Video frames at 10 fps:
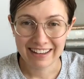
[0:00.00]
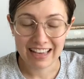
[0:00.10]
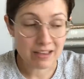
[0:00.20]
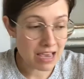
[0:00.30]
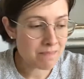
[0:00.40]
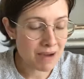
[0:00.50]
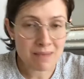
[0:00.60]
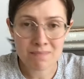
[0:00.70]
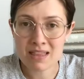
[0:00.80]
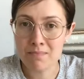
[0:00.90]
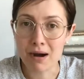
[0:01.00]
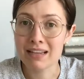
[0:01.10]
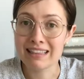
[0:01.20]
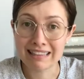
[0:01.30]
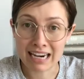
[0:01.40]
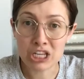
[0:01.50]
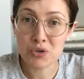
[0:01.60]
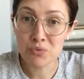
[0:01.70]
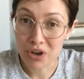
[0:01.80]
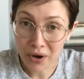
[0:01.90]
It, it might be the body letting
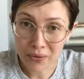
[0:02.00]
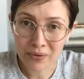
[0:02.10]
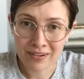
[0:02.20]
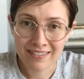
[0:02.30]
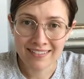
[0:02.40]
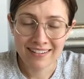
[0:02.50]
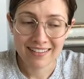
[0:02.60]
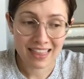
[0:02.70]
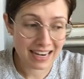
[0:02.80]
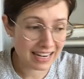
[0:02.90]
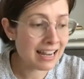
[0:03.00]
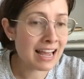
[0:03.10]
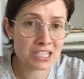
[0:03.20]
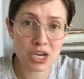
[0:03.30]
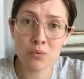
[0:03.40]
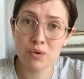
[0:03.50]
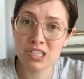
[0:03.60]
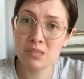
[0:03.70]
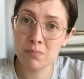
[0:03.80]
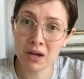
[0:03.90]
you know that it has a
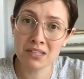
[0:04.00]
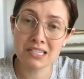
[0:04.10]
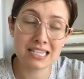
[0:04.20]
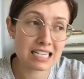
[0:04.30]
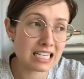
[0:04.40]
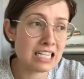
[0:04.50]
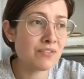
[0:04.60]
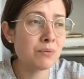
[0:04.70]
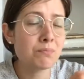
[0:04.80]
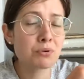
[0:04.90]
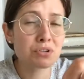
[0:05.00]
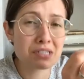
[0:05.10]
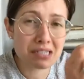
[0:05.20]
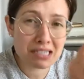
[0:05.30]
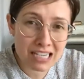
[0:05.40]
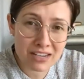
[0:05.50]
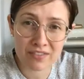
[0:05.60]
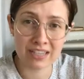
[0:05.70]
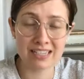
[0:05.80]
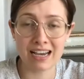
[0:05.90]
response to even
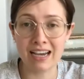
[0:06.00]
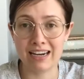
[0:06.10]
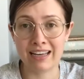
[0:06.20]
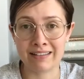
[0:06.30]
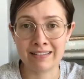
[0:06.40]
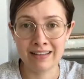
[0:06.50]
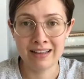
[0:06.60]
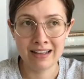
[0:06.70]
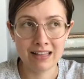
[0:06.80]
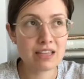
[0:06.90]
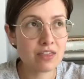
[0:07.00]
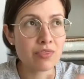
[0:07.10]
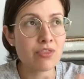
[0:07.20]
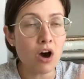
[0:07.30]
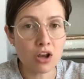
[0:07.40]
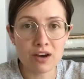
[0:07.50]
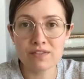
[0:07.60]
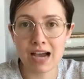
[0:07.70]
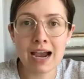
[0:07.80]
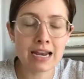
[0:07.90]
perceiving dieting. Like the thought of
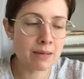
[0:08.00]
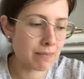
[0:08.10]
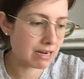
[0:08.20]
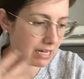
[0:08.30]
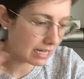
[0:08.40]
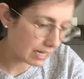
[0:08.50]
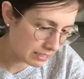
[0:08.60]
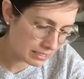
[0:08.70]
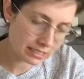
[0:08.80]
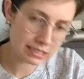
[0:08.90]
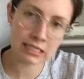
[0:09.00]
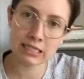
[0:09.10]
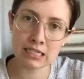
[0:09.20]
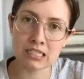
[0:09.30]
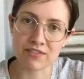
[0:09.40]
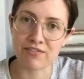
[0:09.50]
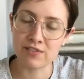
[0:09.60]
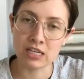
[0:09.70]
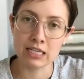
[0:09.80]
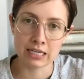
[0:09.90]
dieting might instantly lead to
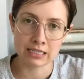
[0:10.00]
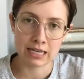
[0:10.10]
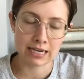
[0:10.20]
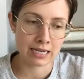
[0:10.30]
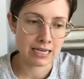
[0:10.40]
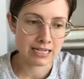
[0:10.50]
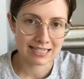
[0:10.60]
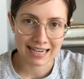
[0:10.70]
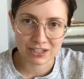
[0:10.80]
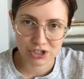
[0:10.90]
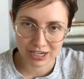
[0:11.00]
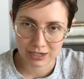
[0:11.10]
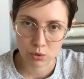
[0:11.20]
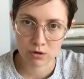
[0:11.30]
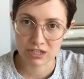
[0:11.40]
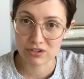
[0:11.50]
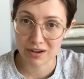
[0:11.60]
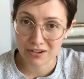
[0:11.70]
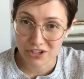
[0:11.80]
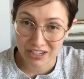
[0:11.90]
feeling like tension or
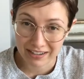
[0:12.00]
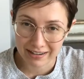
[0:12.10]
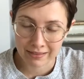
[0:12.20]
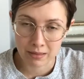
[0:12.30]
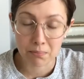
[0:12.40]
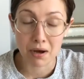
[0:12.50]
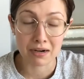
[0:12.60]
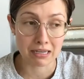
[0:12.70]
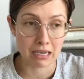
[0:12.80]
exhaustion in the body.